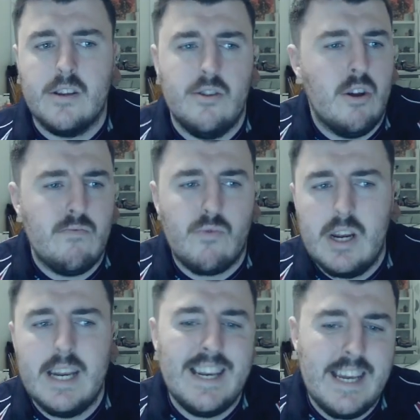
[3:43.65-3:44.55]
you don't
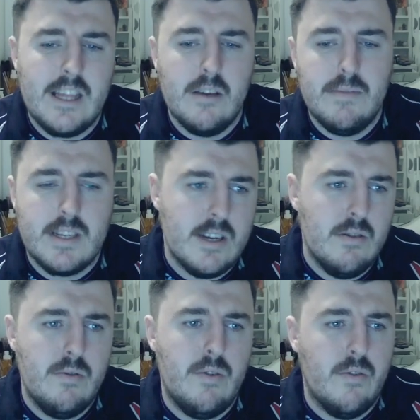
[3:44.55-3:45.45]
really need them
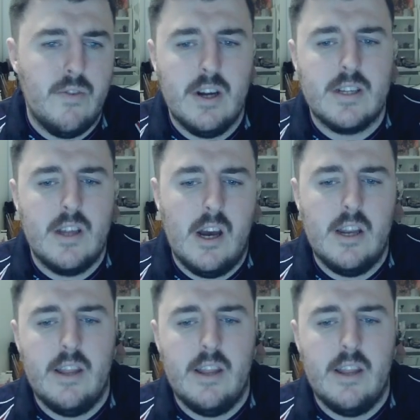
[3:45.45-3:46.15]
until your first turn,